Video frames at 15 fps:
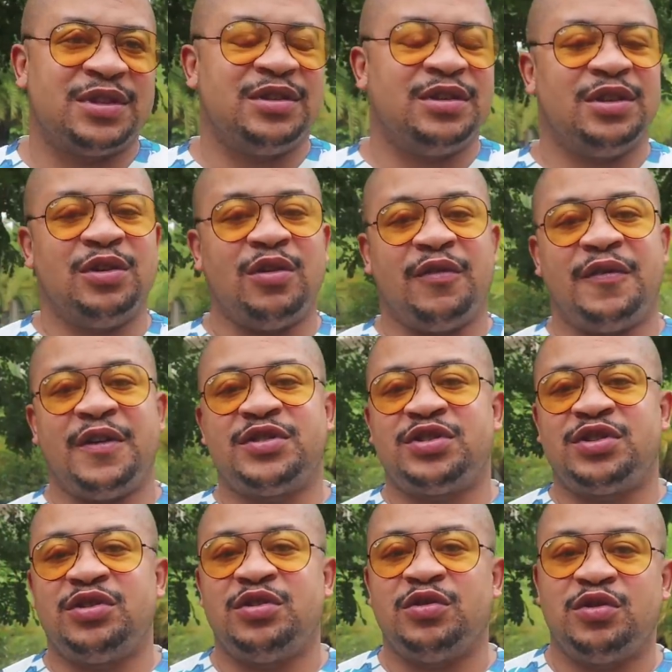and no
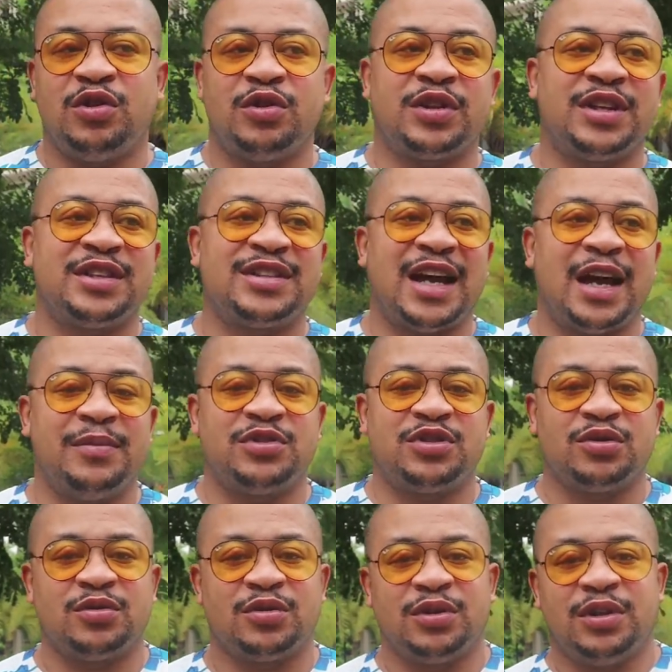offense to you, you don't get time
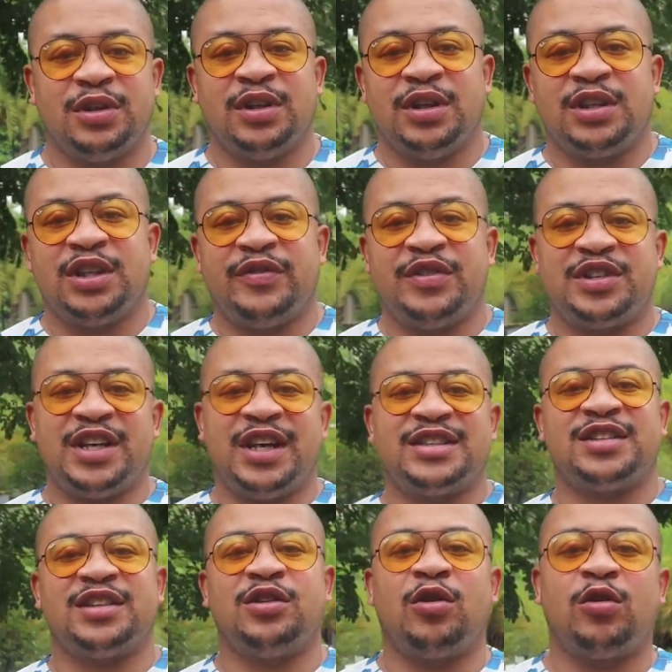to give a
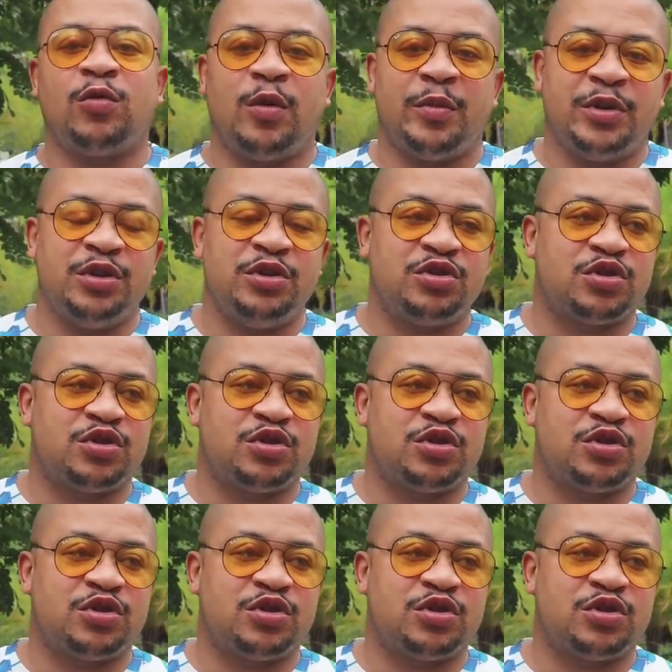chance to know the woman.